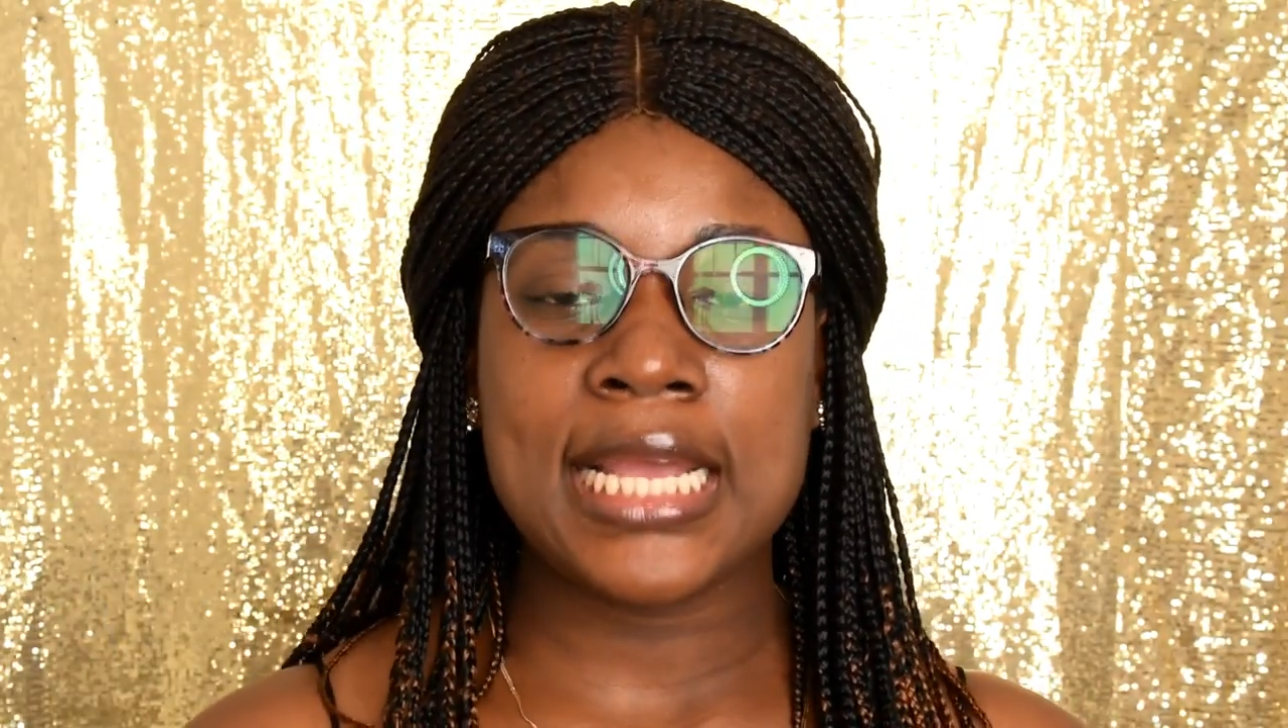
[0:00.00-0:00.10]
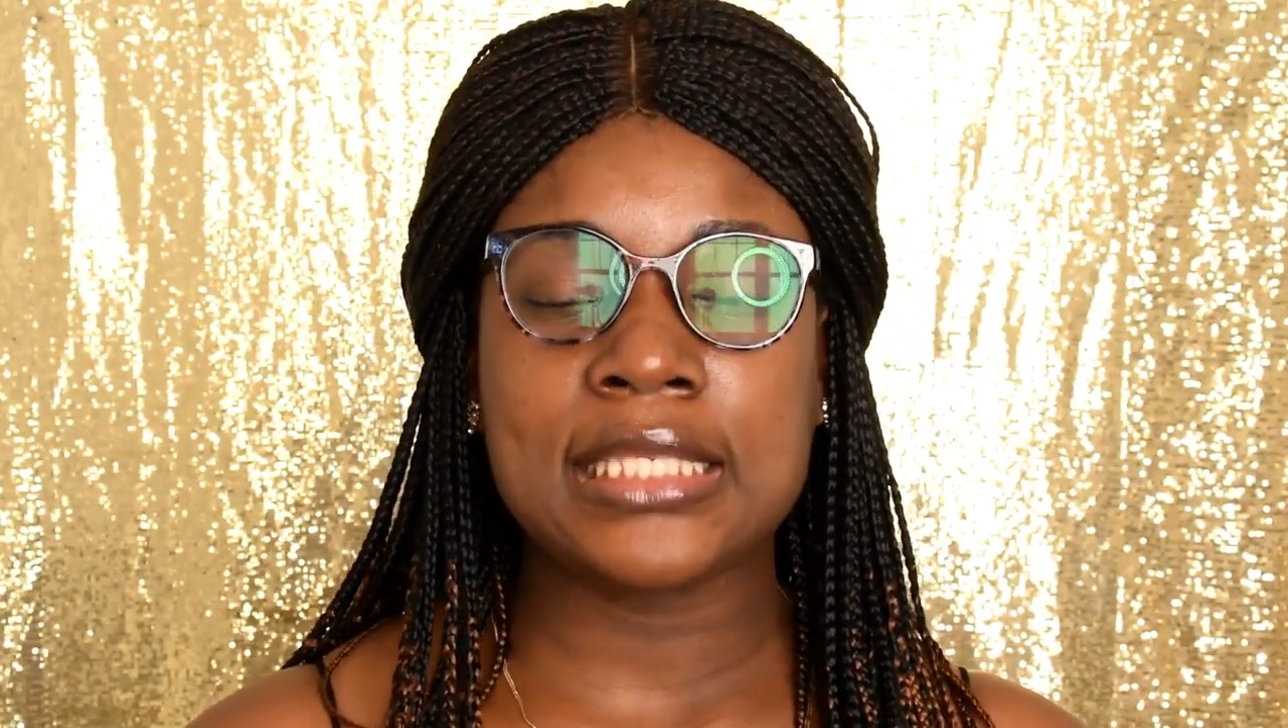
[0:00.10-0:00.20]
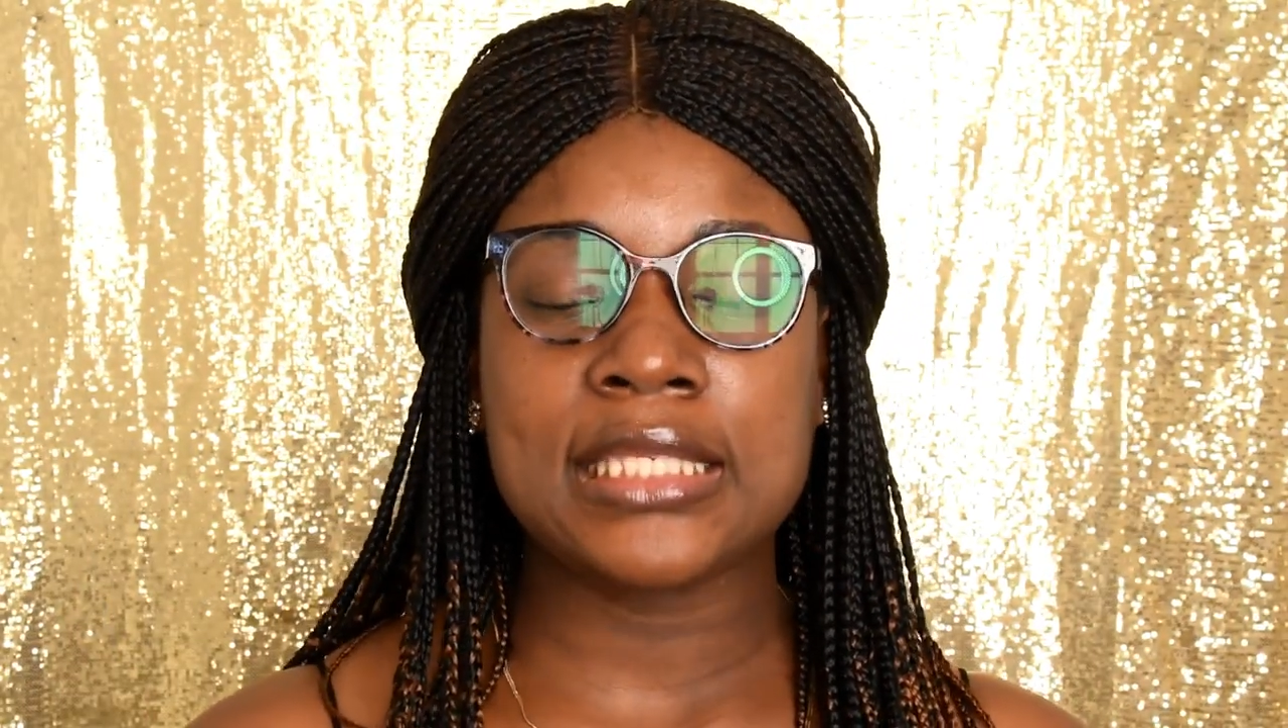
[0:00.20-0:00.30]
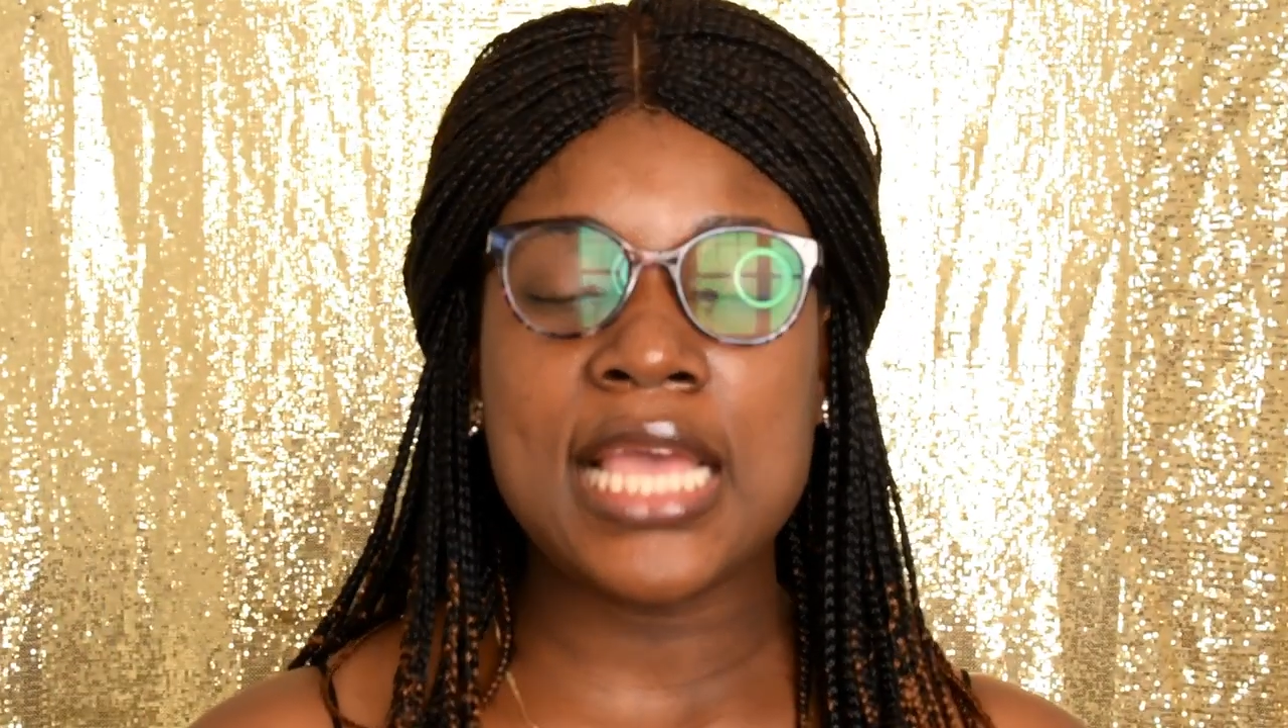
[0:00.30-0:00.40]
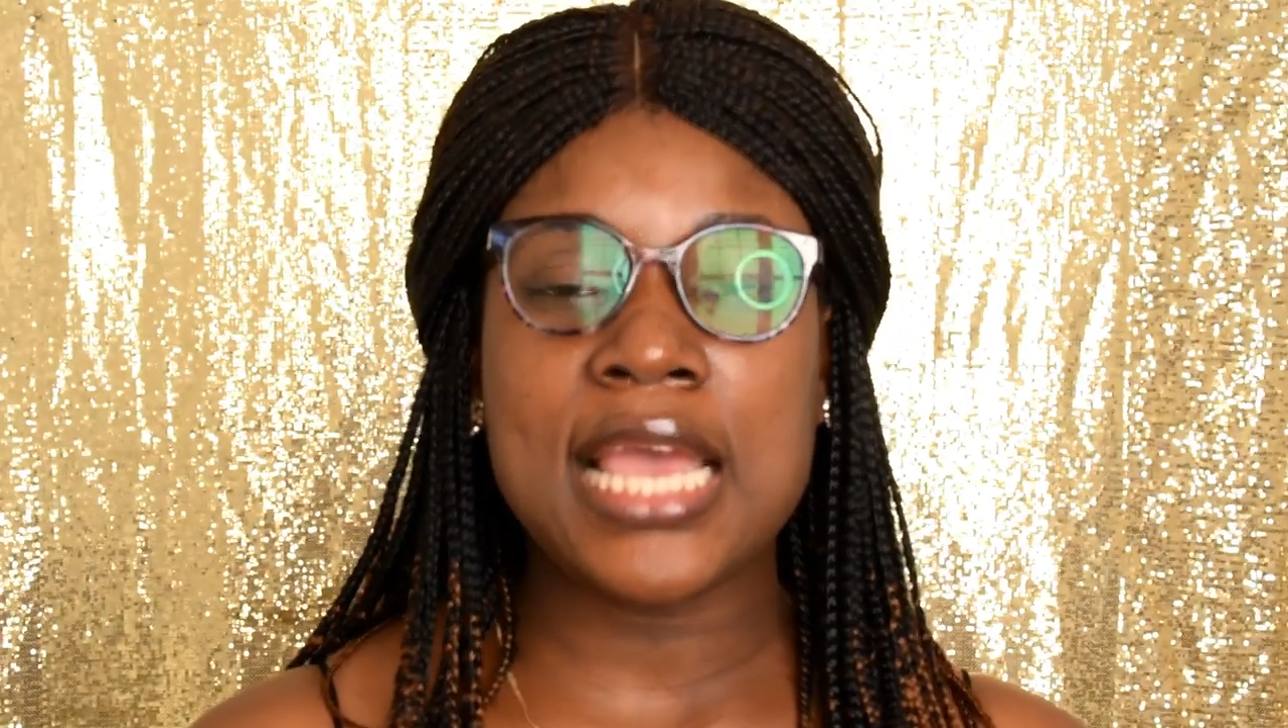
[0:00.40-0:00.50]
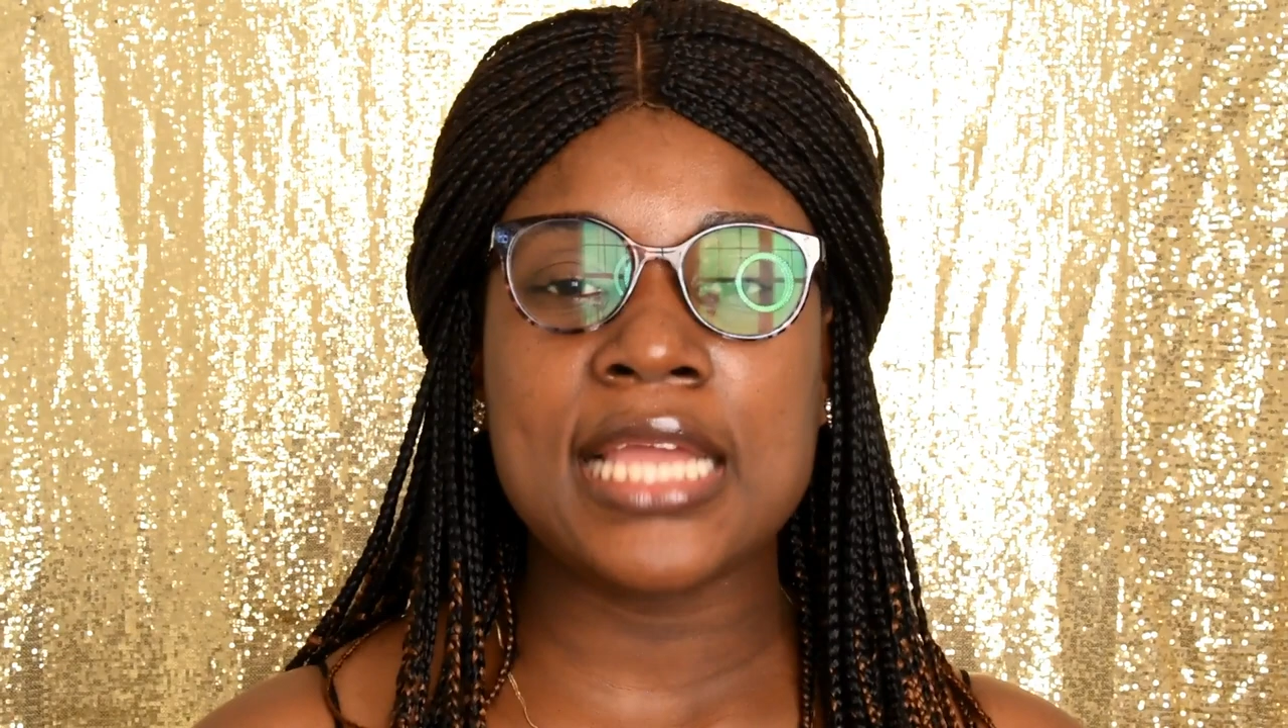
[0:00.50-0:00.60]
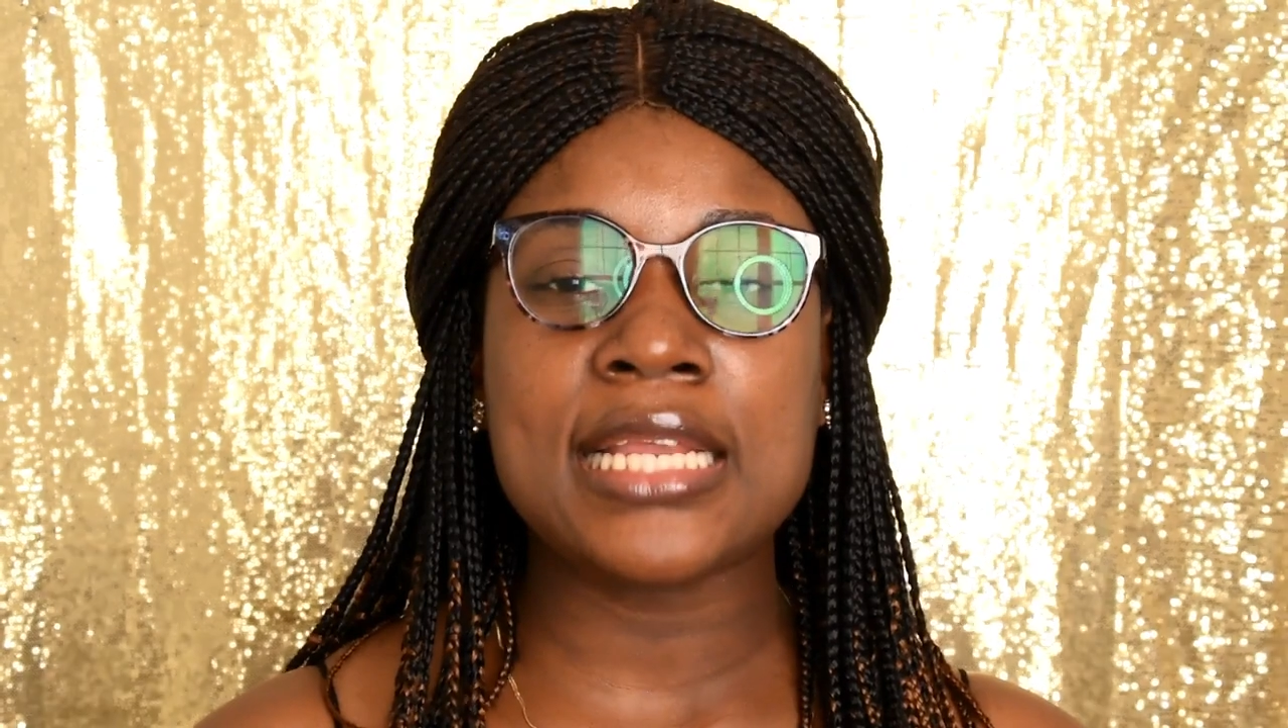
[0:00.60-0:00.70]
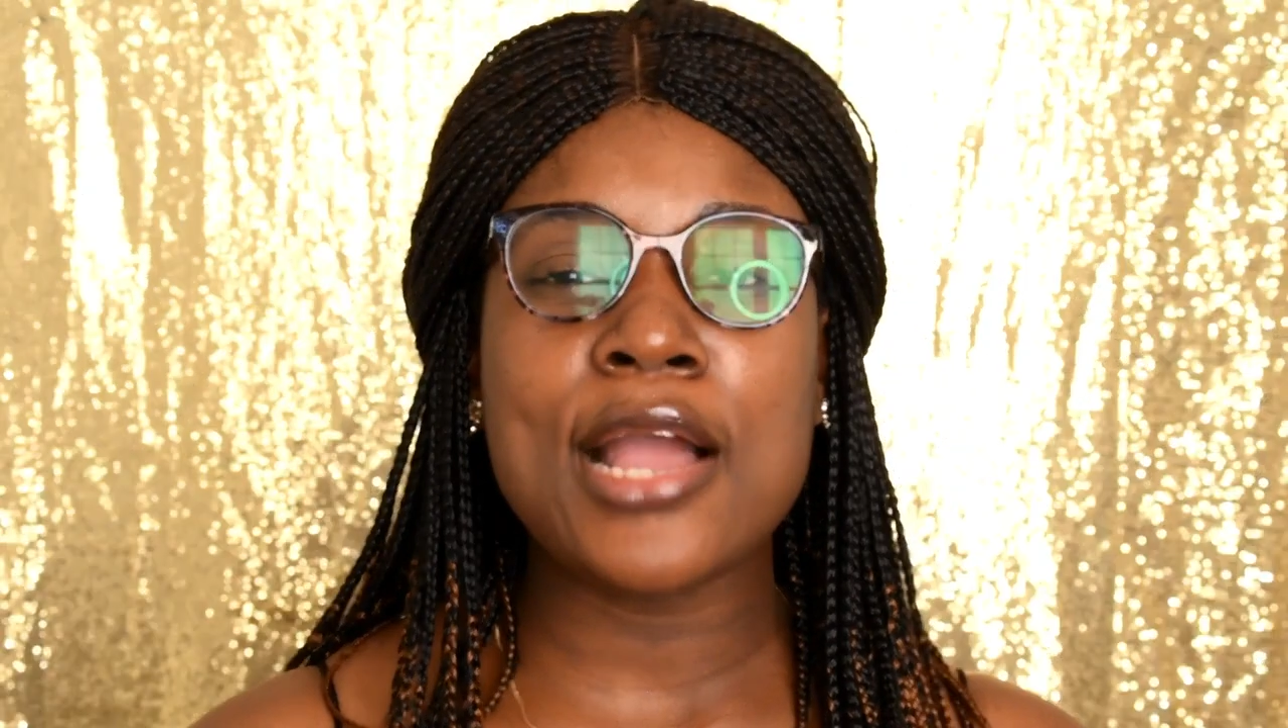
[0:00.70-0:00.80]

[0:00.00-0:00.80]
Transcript: I said,